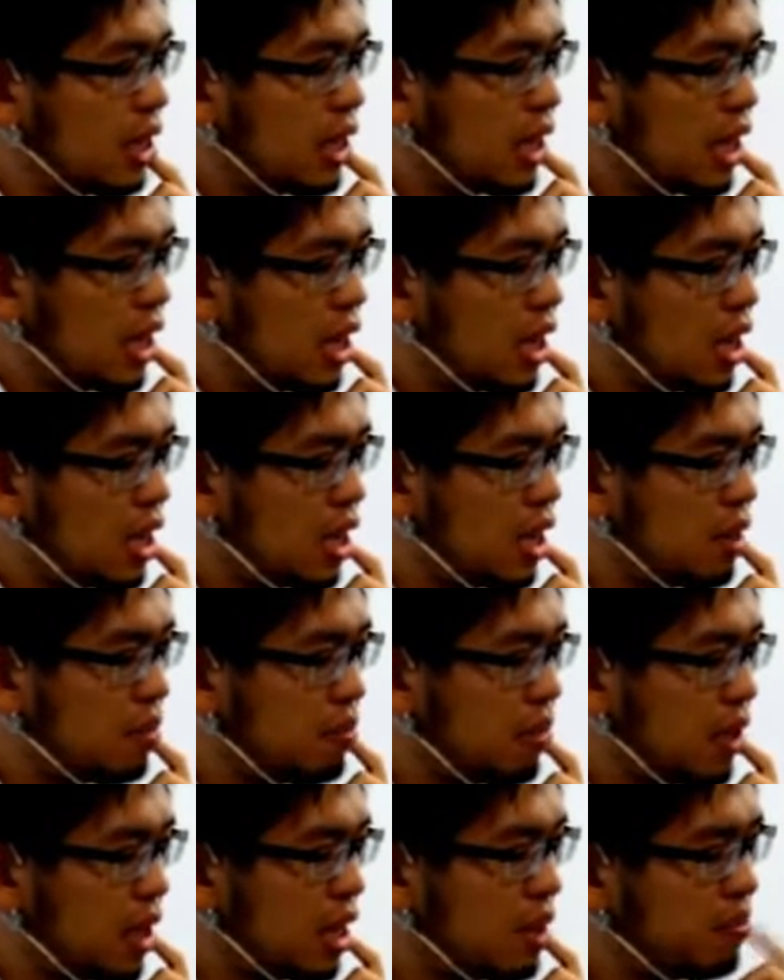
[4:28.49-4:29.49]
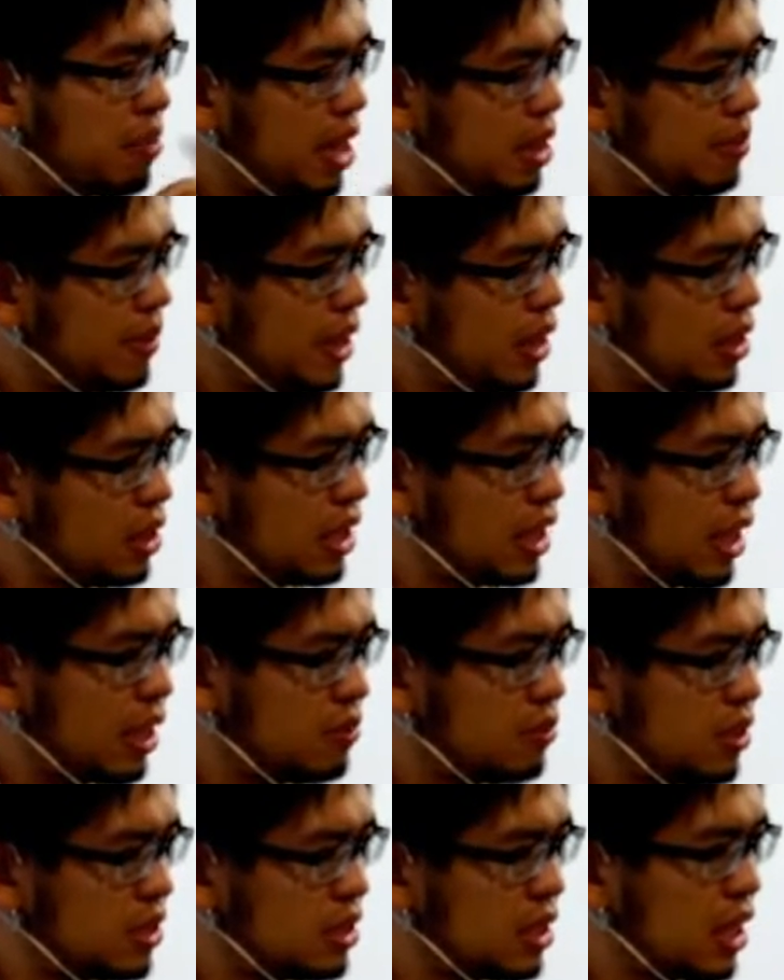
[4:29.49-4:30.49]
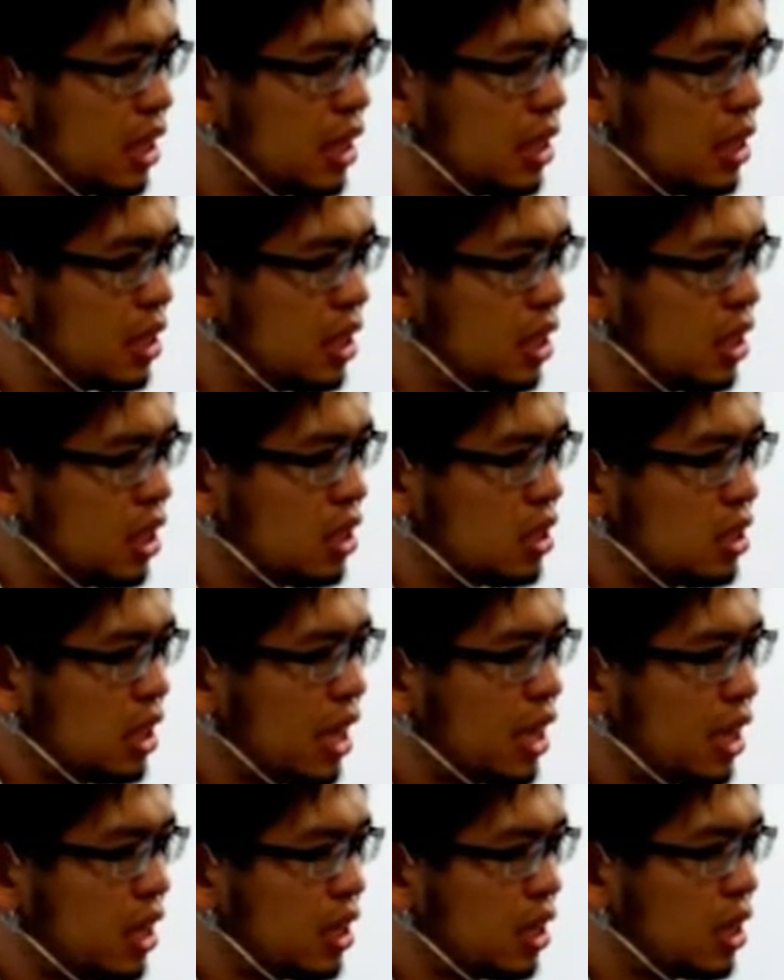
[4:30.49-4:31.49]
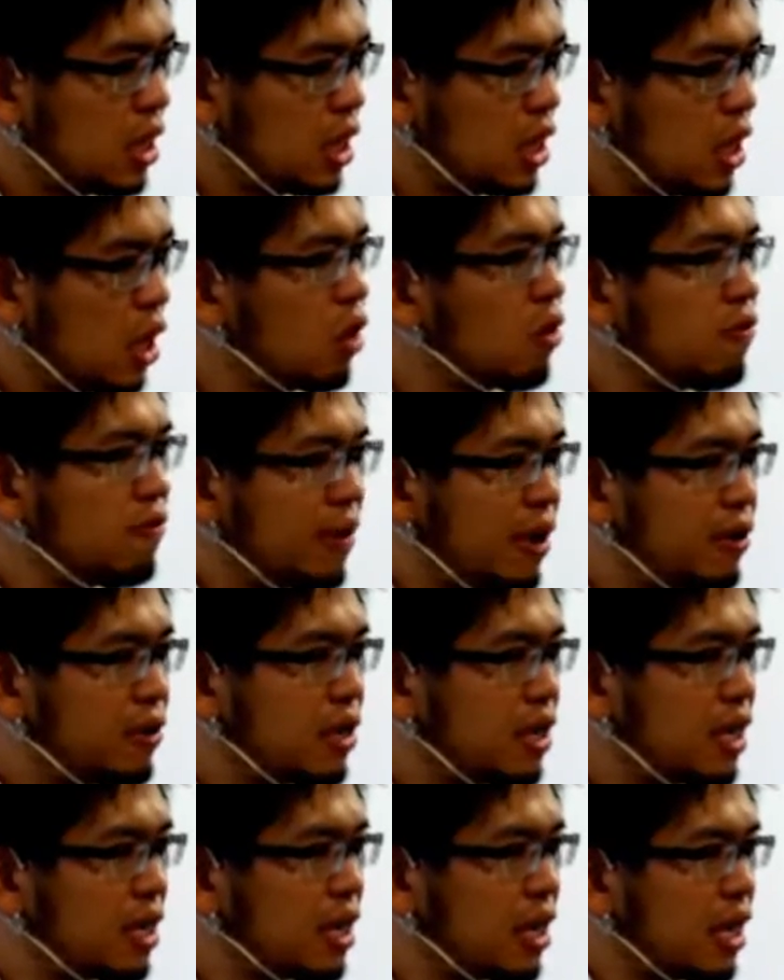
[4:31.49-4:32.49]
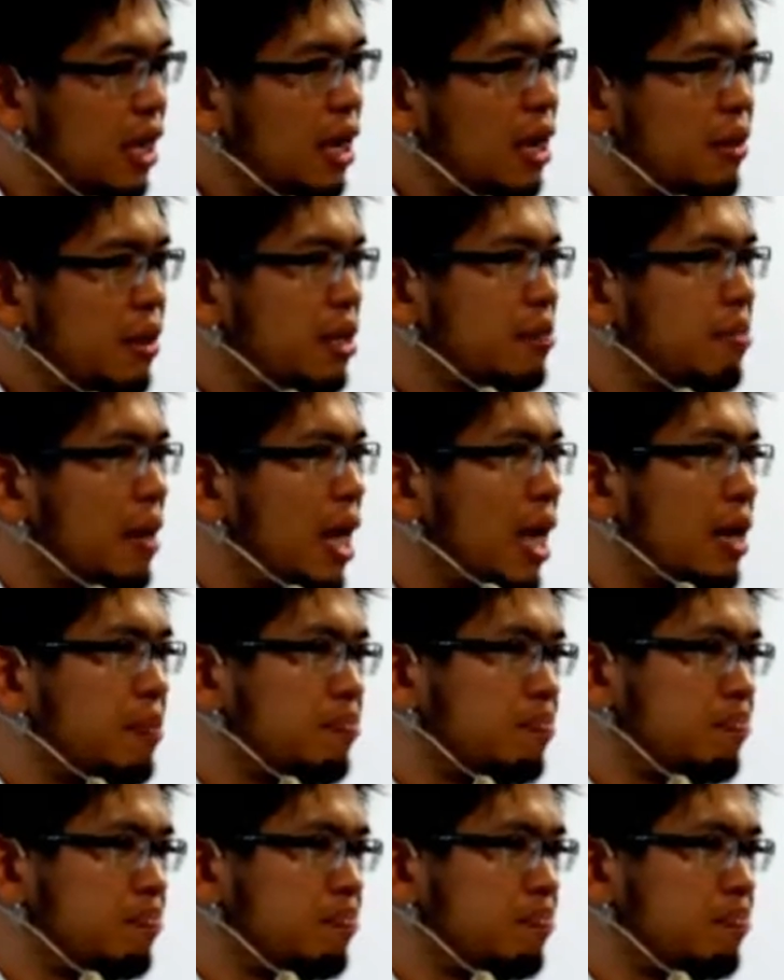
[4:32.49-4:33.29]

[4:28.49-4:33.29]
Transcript: Um, and PayPal again was uh, kind of co-founded, I think, by